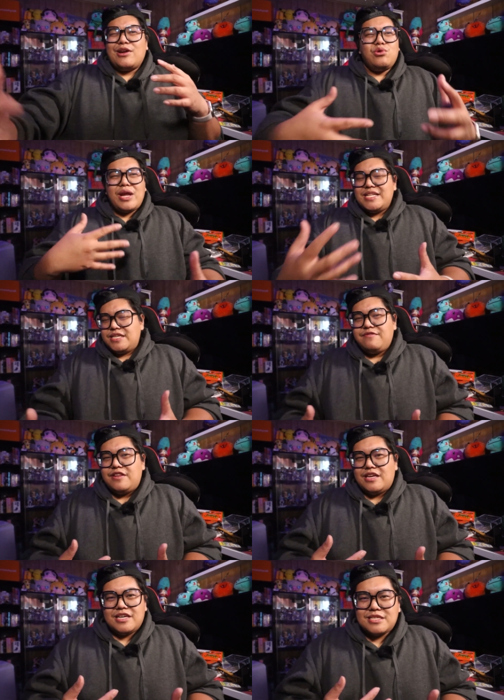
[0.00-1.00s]
my
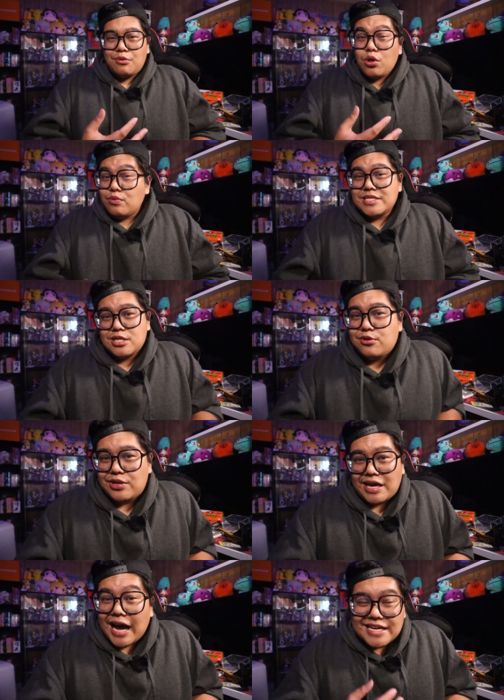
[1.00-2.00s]
creativity because I'm always
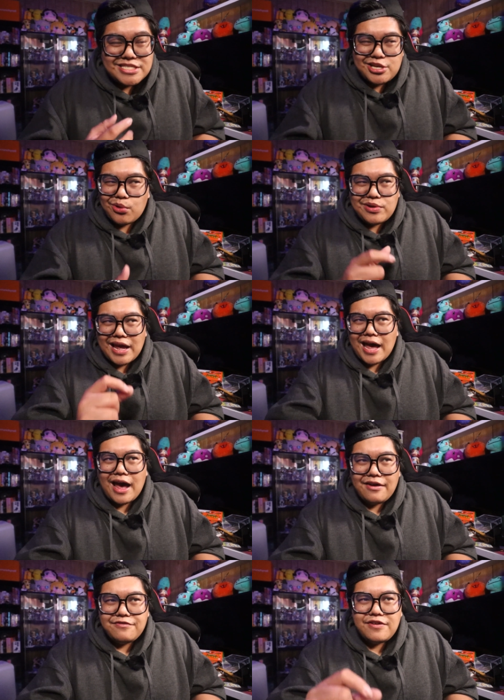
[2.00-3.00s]
learning. I don't
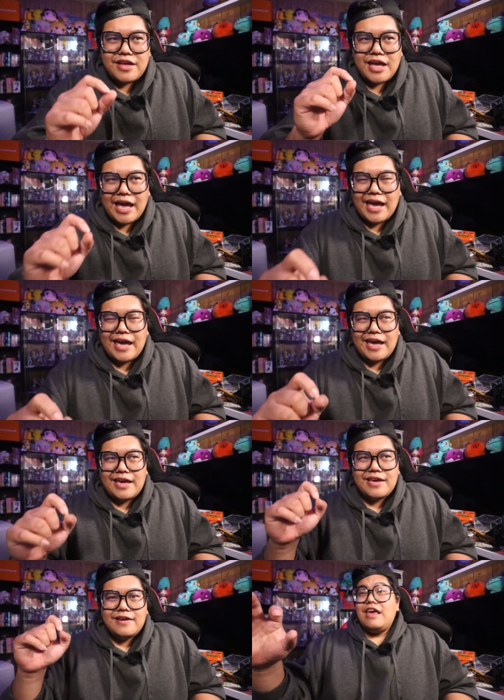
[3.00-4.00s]
have
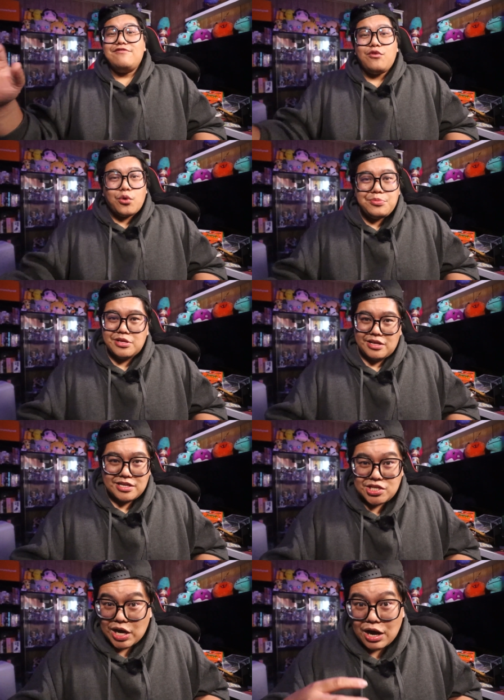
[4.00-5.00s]
a a
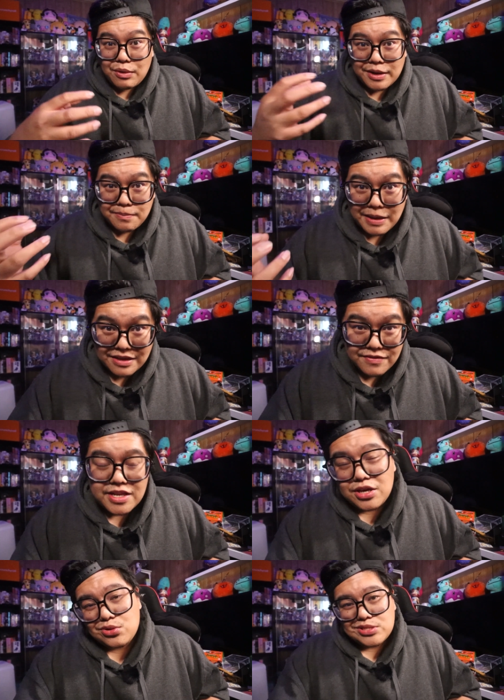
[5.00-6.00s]
formula to how I make
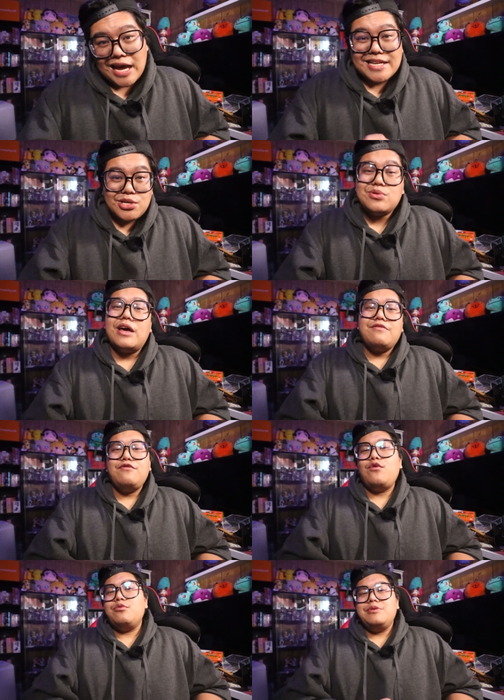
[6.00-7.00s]
videos. I don't have a
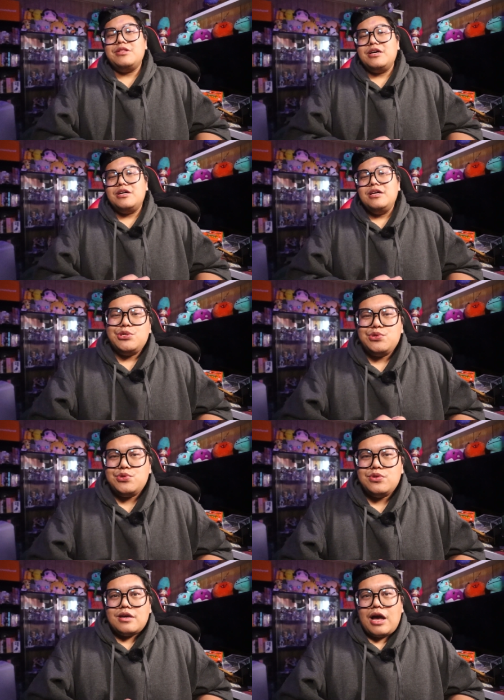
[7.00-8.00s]
formula
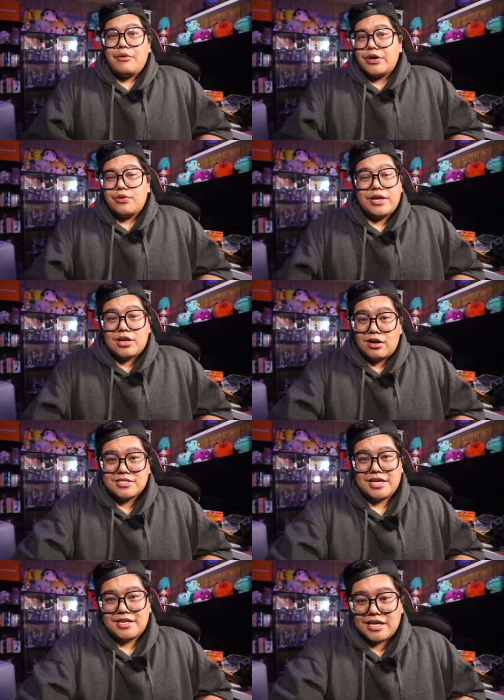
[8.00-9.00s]
to how I create
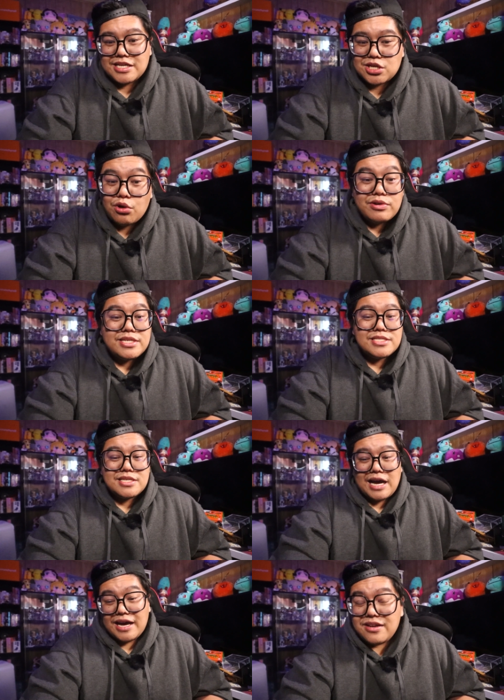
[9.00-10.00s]
content. It's always
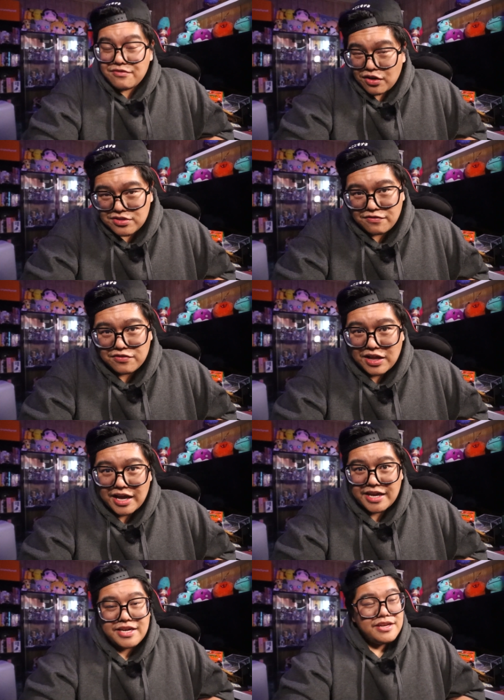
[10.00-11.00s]
kind of on the
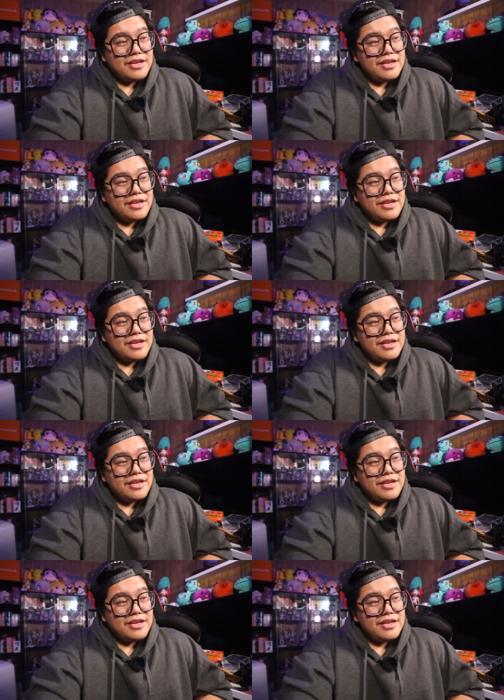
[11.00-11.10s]
fly,